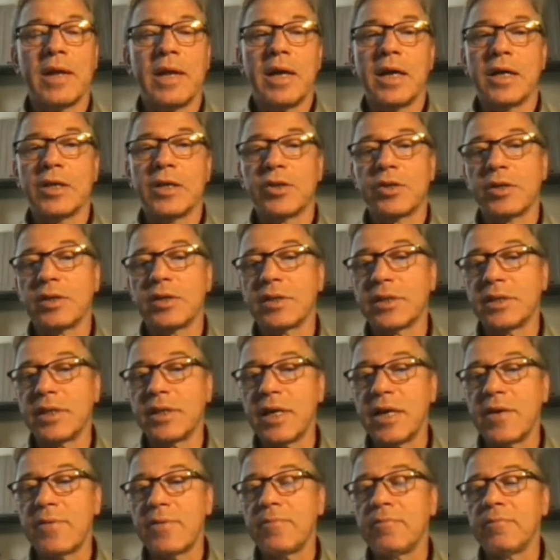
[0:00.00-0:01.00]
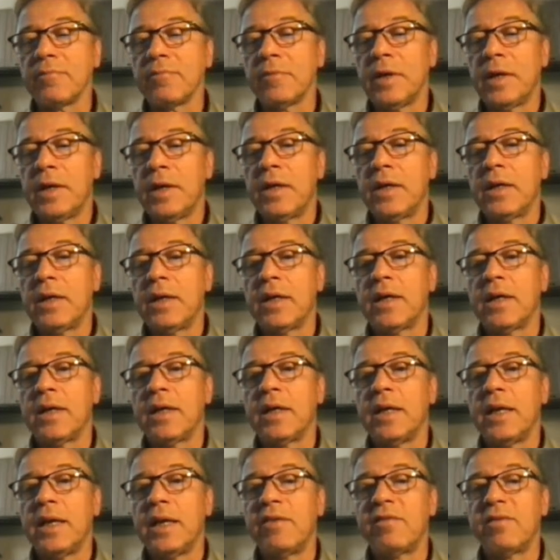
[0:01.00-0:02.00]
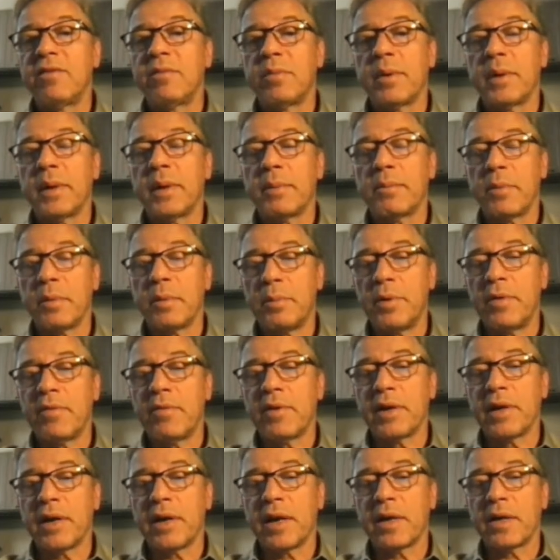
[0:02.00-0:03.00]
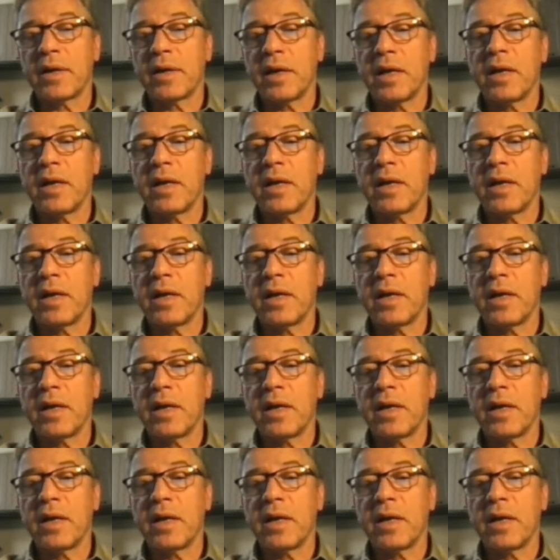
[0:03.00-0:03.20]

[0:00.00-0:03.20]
As you can see, levobupivacaine